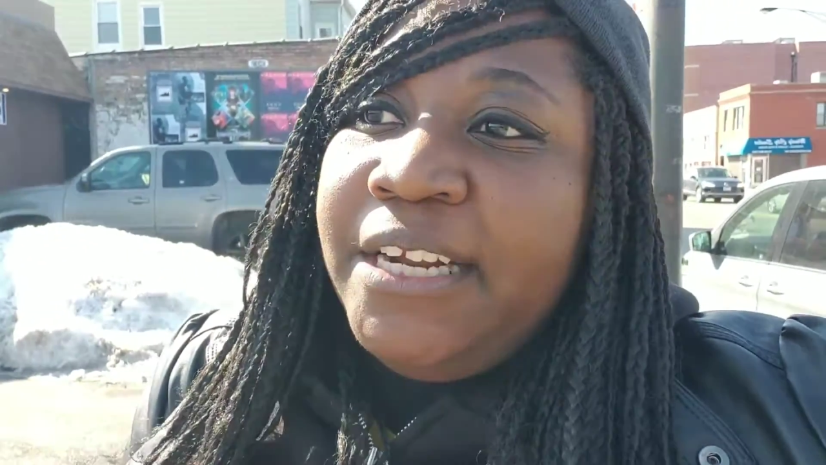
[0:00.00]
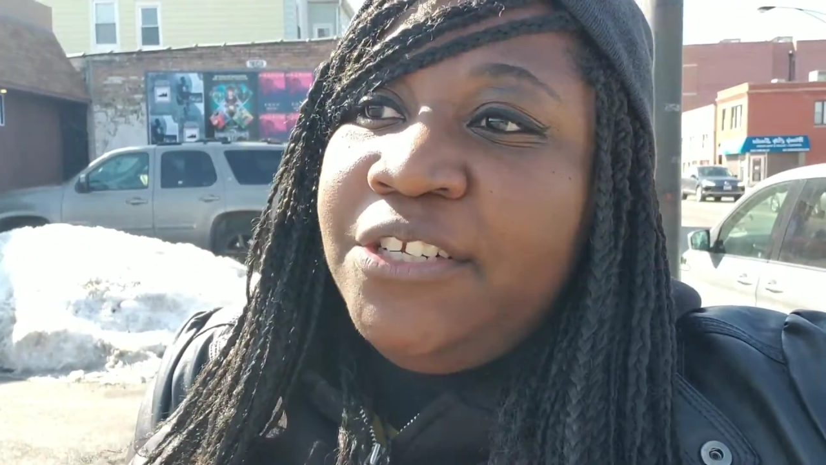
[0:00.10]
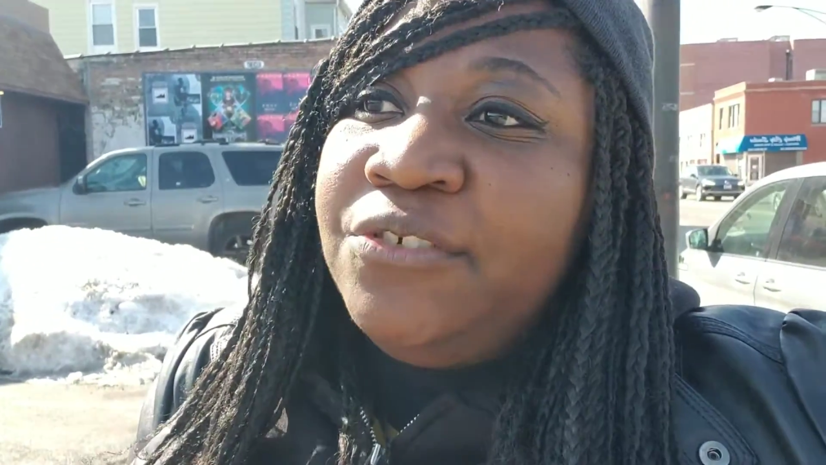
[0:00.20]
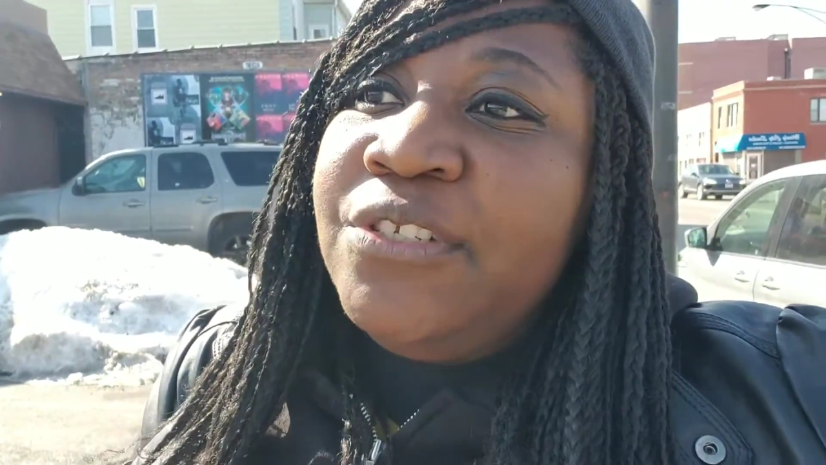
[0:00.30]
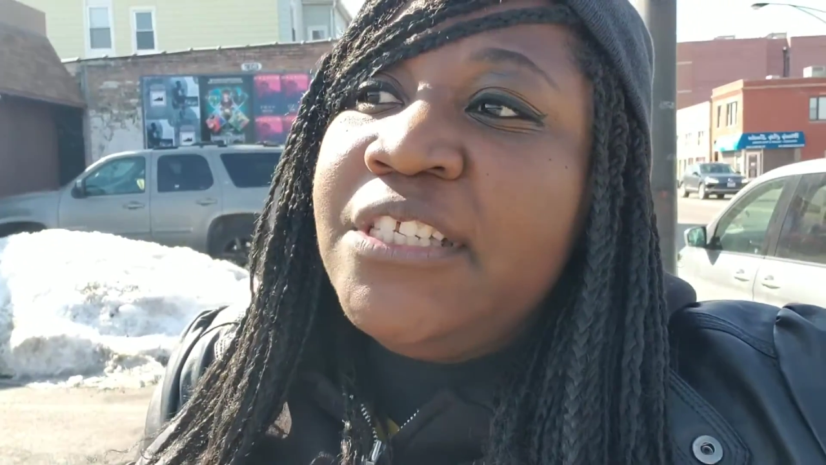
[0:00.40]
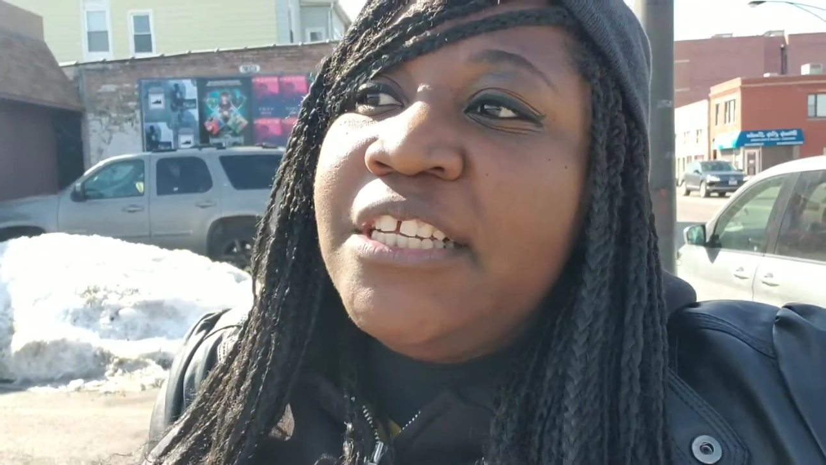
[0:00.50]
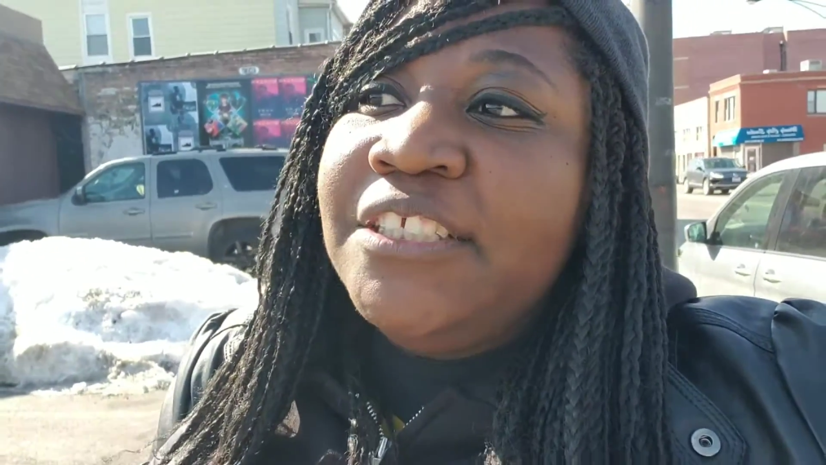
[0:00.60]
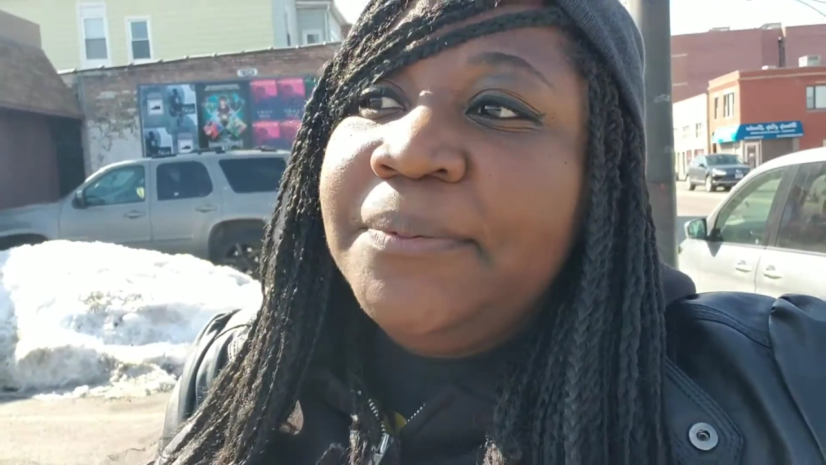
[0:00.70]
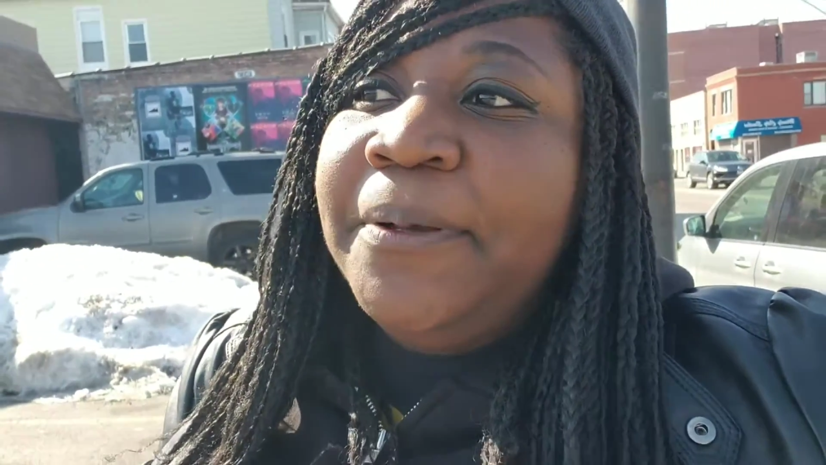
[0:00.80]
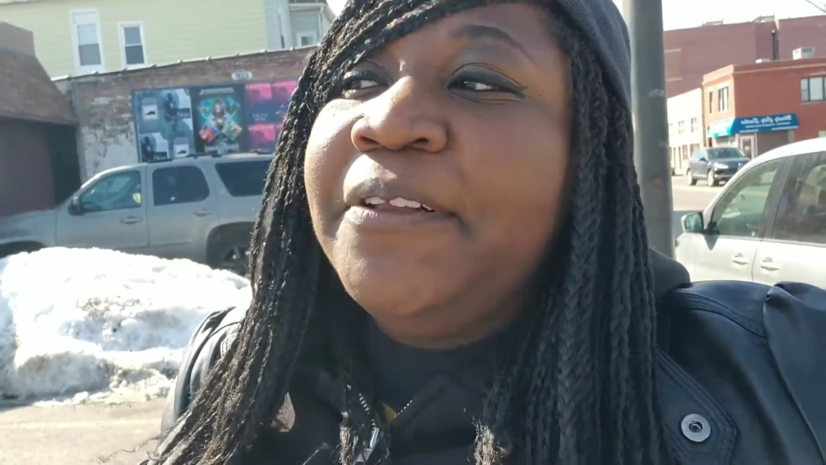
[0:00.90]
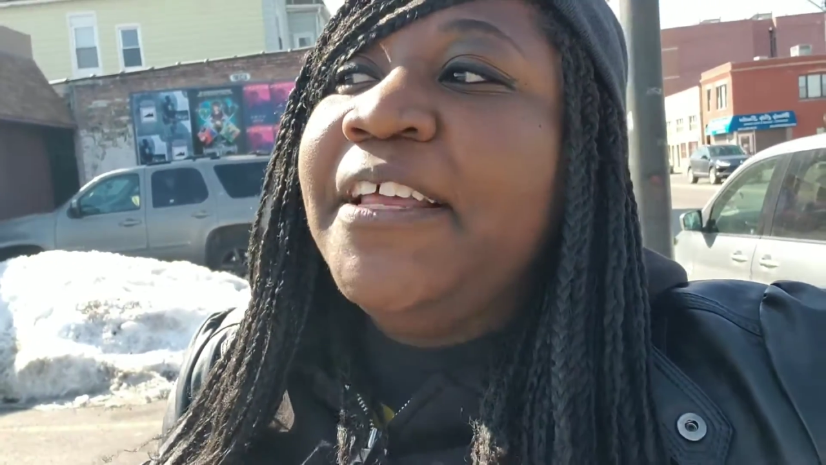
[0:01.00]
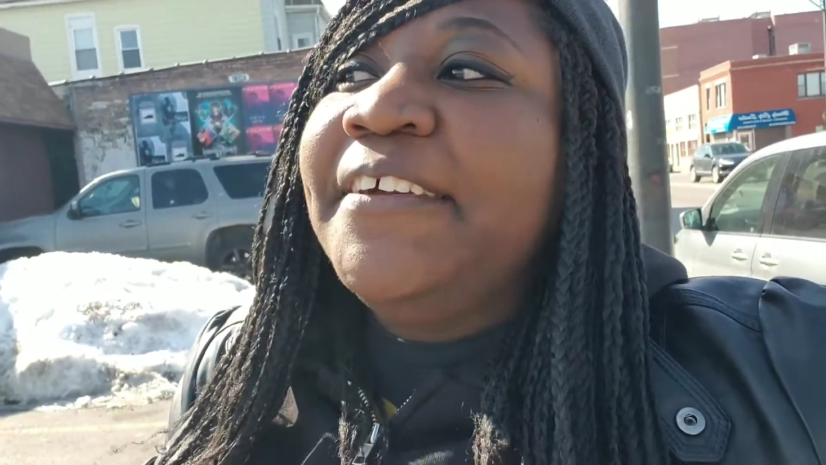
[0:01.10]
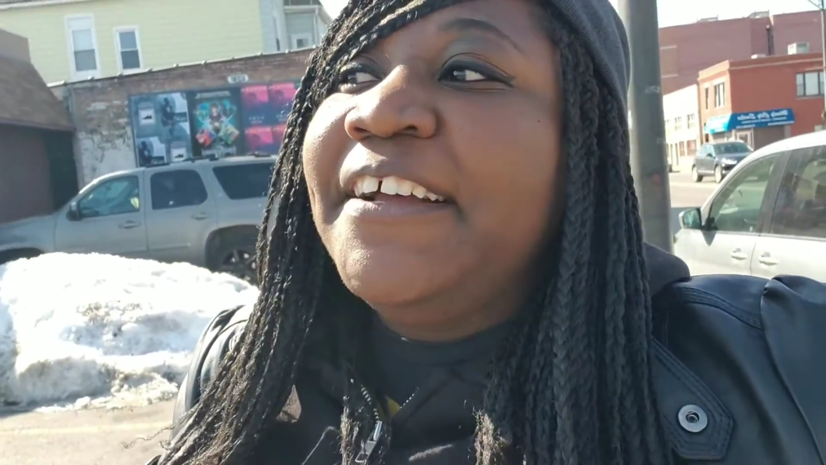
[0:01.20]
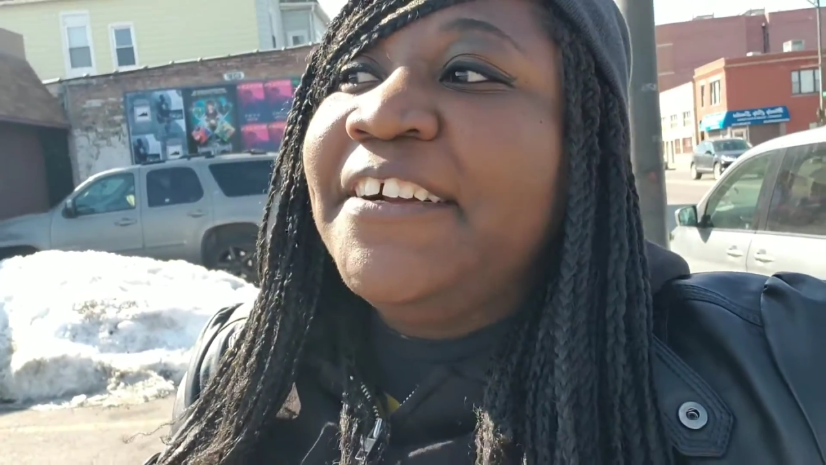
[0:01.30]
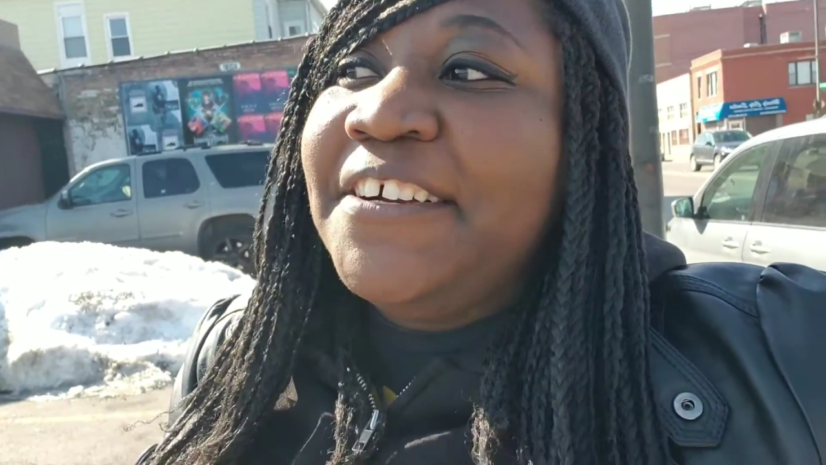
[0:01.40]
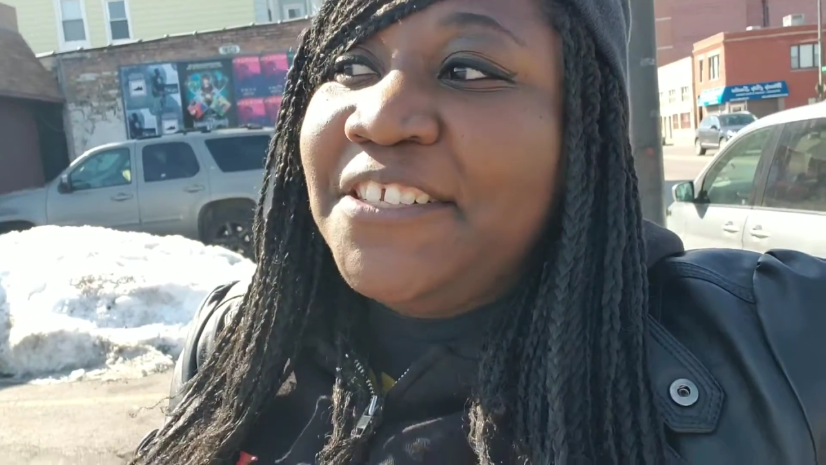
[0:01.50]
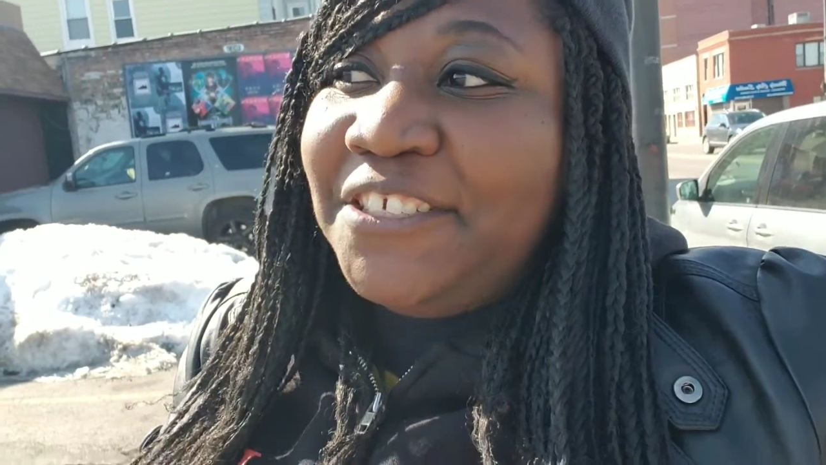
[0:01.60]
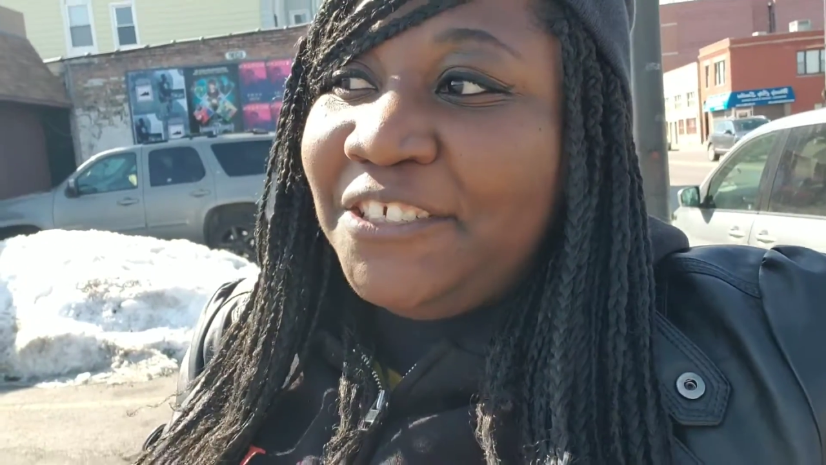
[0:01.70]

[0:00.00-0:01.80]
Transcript: I do see a Chipotle right across